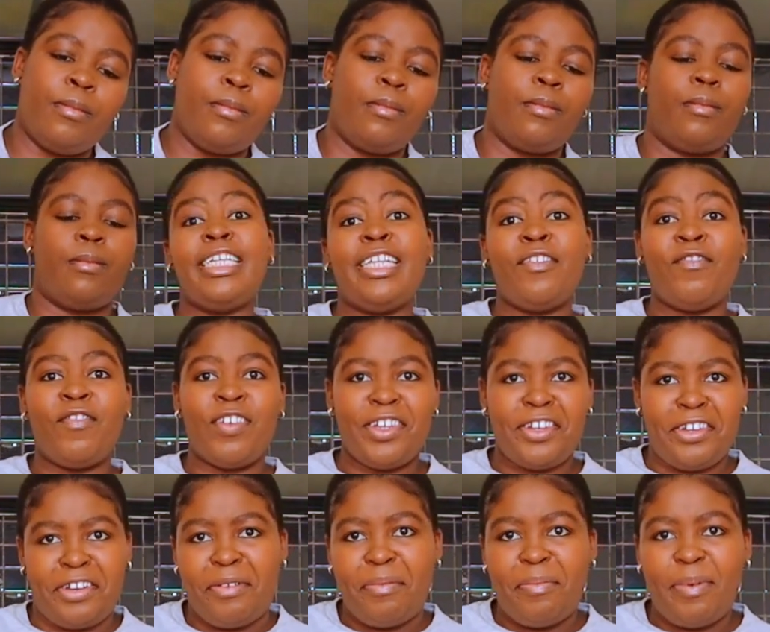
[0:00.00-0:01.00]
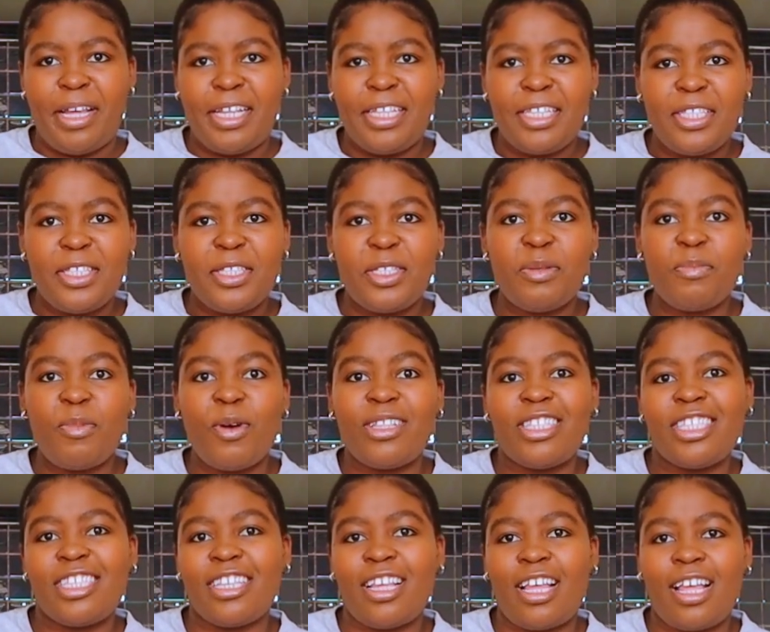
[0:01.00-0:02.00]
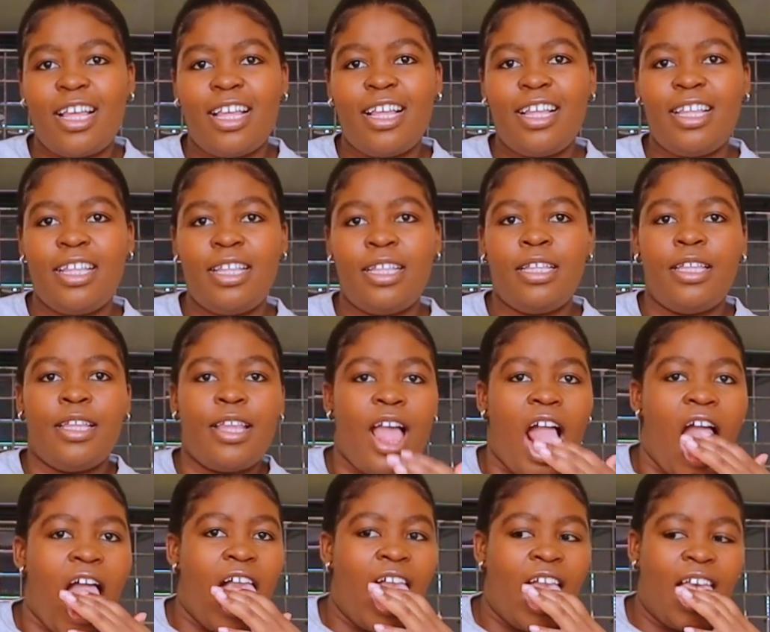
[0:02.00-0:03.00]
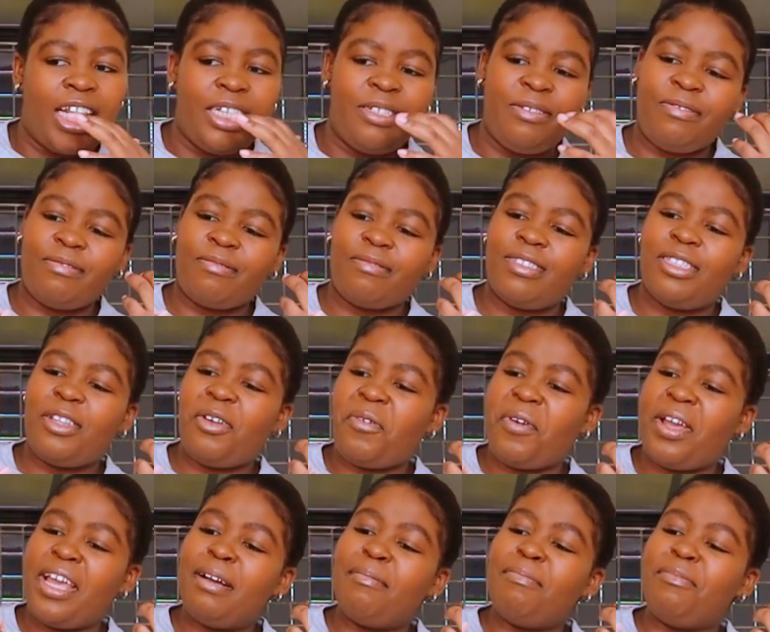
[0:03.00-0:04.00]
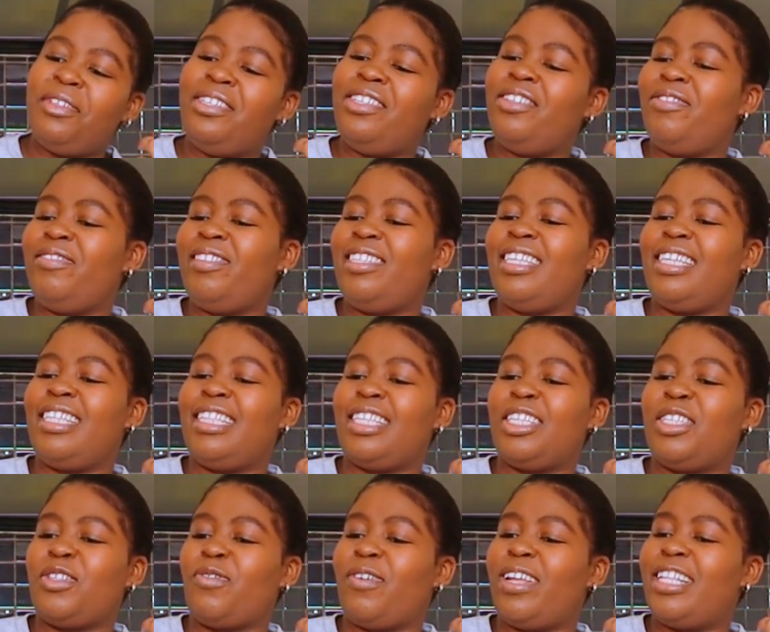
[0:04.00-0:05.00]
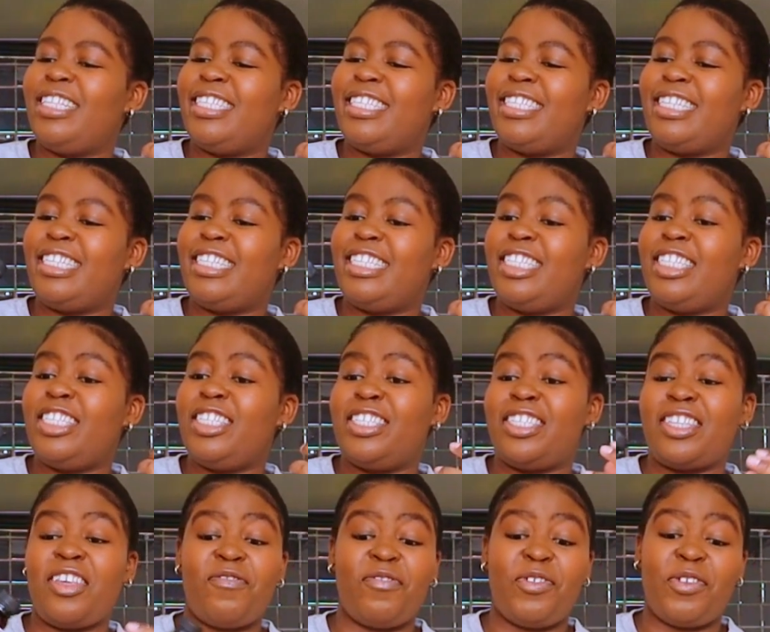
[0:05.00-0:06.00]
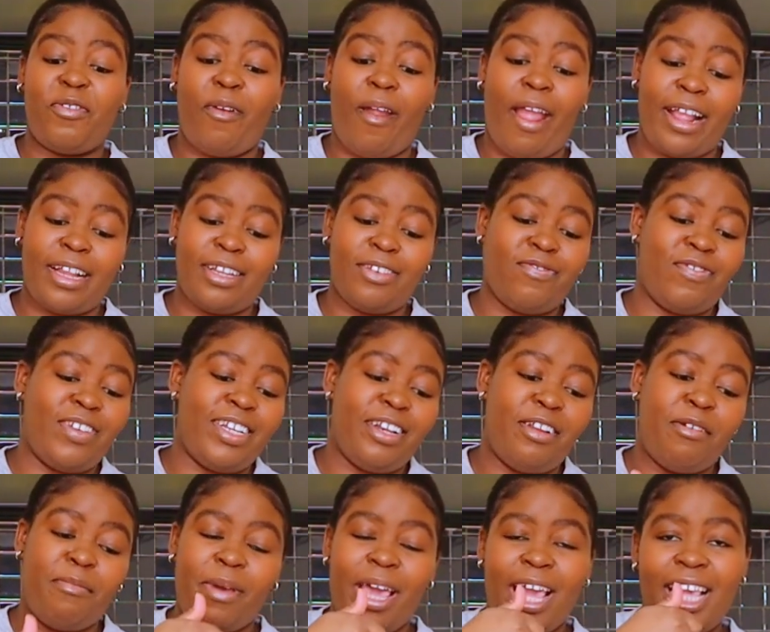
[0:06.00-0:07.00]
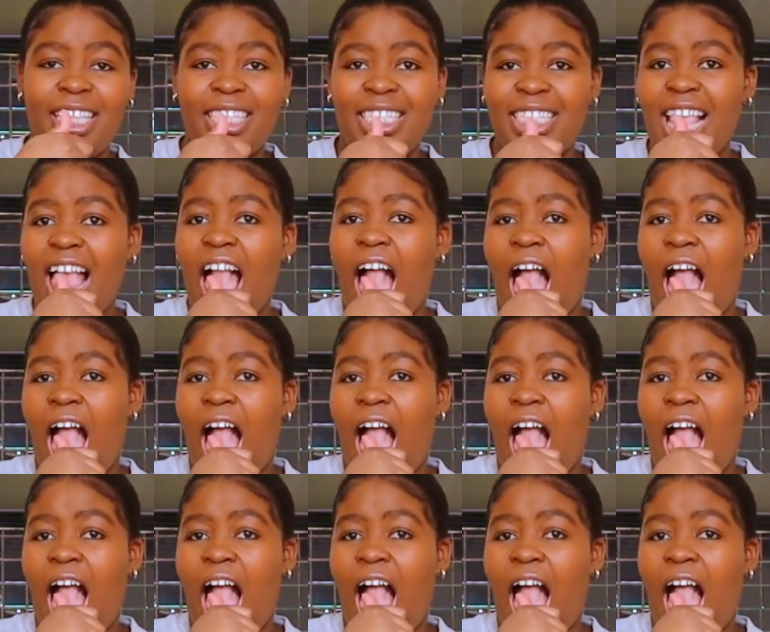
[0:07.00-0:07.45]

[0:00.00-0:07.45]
Like, I need a vanilla paste sponsor. The way I'm using this 167 rand vanilla paste.